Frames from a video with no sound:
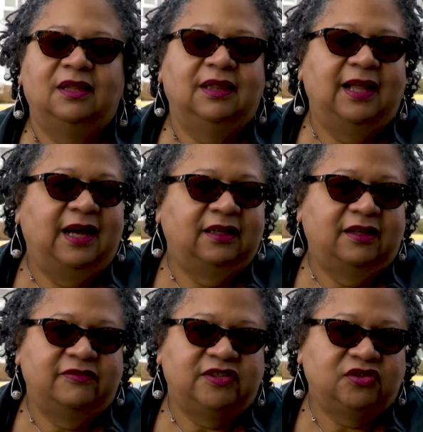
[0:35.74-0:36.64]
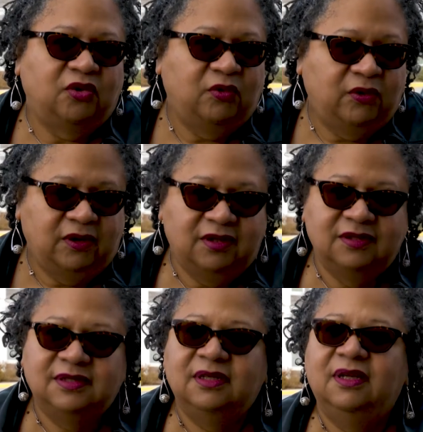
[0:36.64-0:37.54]
lot of
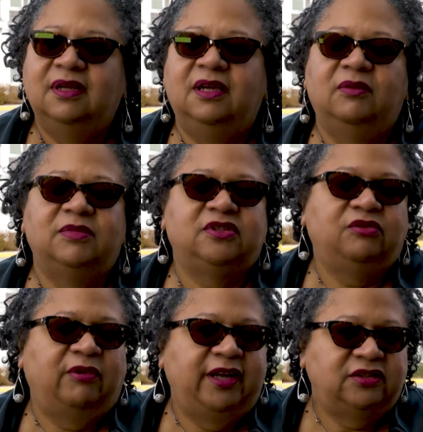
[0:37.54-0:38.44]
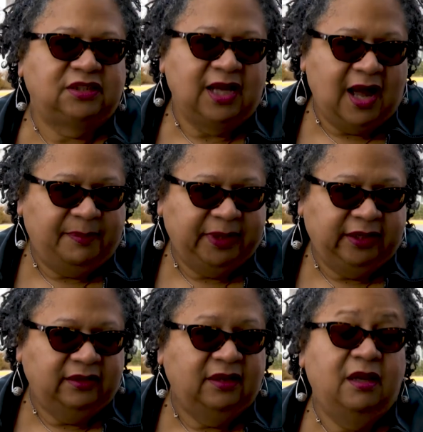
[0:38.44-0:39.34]
stores. It was great
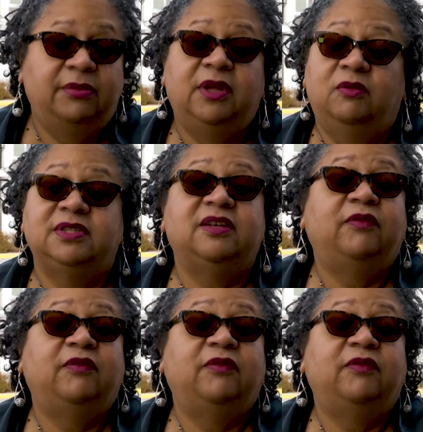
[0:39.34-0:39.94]
shopping. Kathy